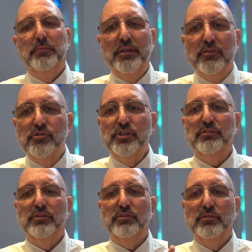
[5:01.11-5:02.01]
because
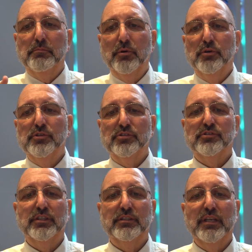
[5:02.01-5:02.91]
Jesus
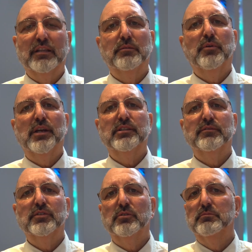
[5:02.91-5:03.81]
purchased it at the price
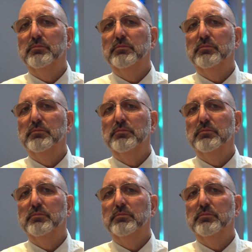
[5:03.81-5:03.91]
of his own